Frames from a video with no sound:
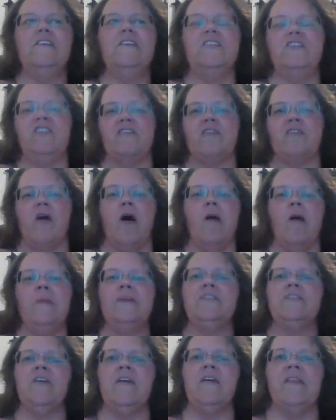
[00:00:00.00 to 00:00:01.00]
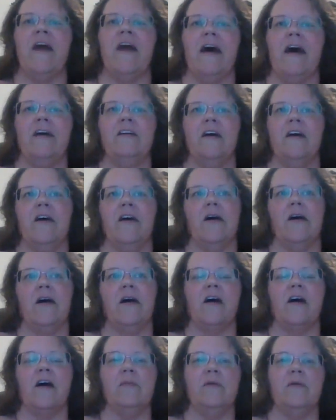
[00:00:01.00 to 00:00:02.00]
to just comment on that,
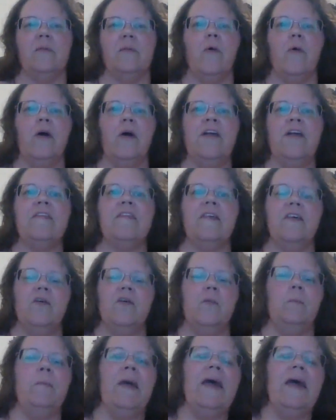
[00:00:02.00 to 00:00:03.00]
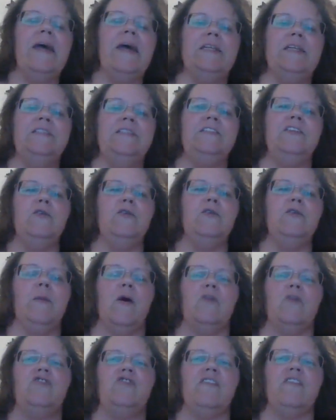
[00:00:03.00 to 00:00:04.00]
a couple of points that you made too
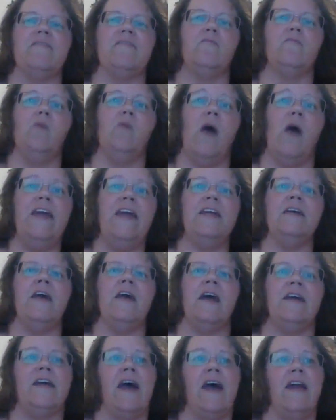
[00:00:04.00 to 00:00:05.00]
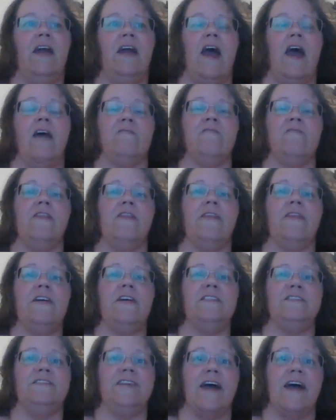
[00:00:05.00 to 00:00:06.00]
about just writing and getting
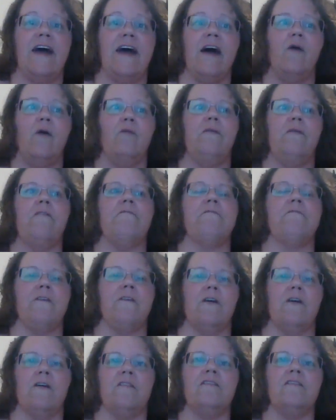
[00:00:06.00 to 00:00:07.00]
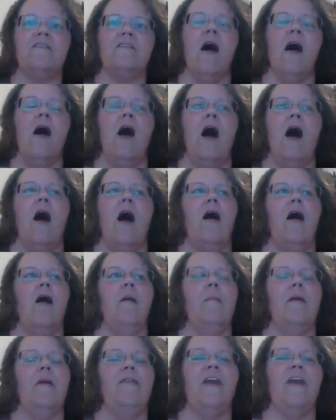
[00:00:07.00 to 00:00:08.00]
everything down first.
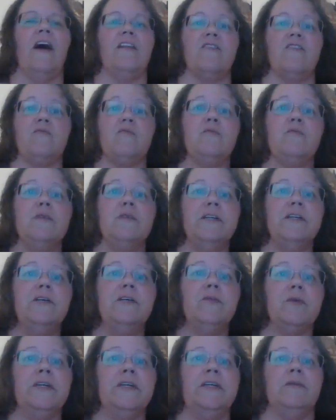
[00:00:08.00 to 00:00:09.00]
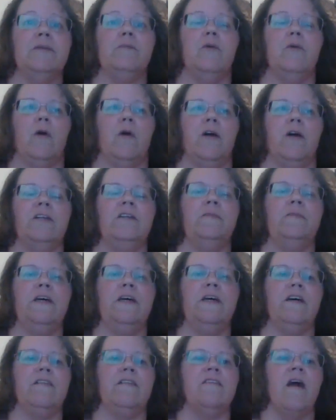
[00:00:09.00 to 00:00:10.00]
That's really, really important,
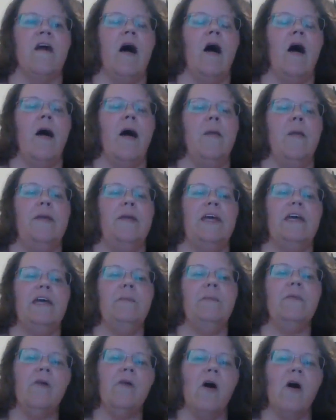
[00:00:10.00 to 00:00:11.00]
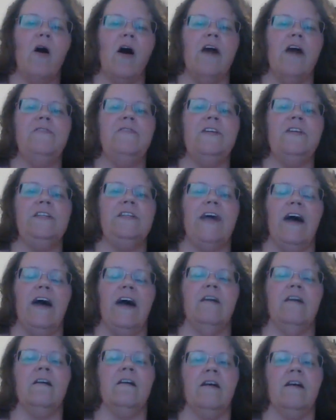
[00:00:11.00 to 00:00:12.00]
because people often
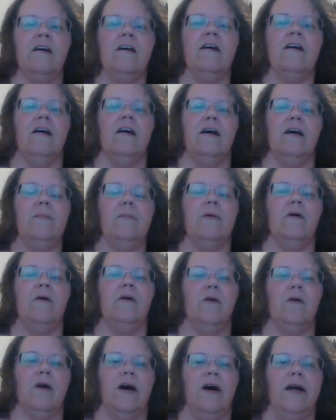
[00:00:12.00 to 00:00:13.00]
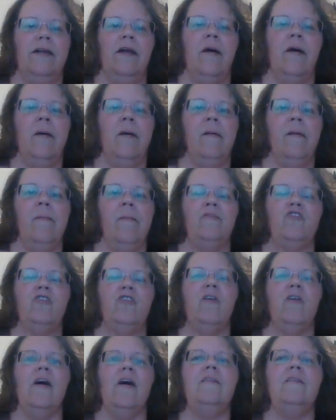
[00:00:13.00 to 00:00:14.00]
get hung up on
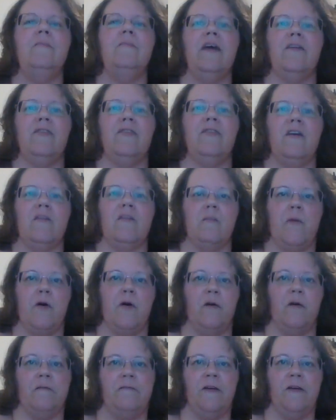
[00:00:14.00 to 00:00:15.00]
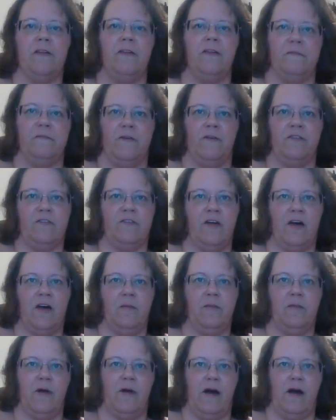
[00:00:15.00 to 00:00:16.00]
trying to make things perfect the first
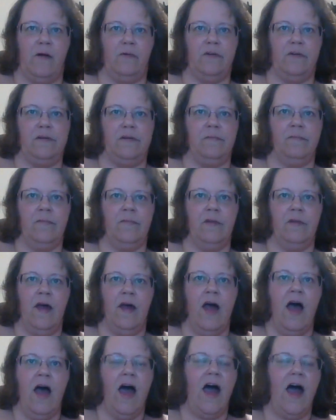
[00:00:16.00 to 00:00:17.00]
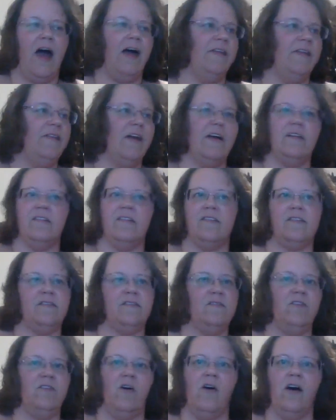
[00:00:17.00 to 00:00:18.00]
time around. And that's
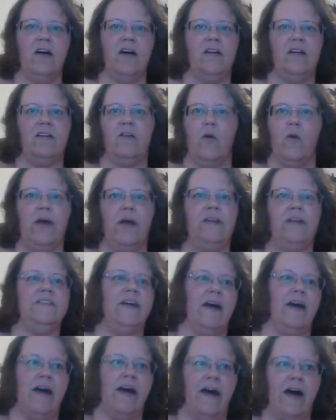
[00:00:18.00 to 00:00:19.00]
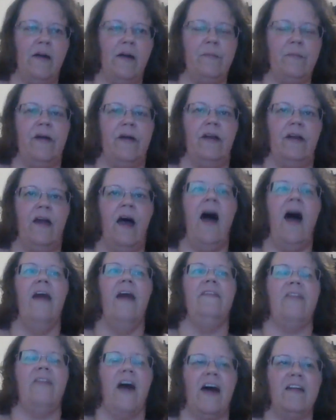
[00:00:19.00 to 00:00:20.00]
not going to happen.
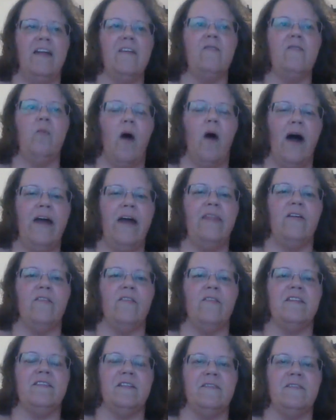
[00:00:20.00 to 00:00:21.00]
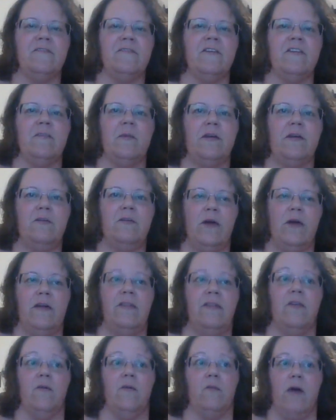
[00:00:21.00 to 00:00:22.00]
That is why there's a difference
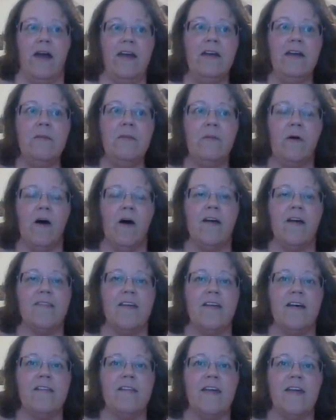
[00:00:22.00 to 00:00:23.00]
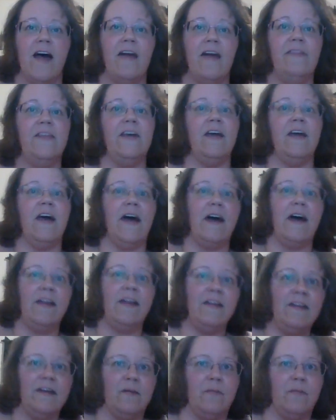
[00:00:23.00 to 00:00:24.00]
between the writing process and the
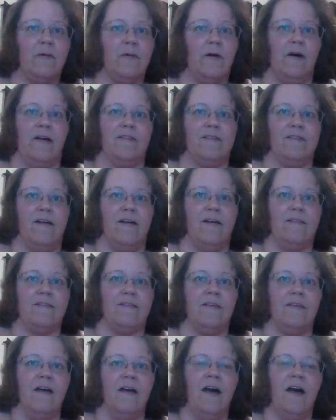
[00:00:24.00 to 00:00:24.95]
editing process.